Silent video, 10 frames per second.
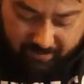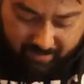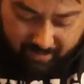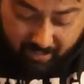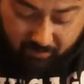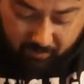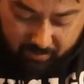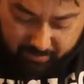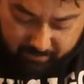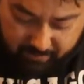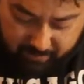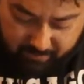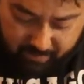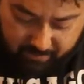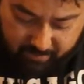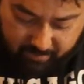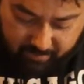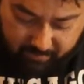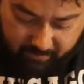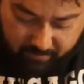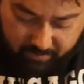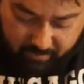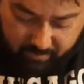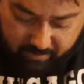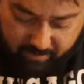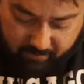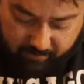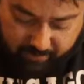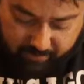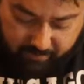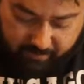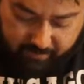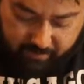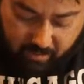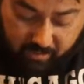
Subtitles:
it was actually it was not a terrible series.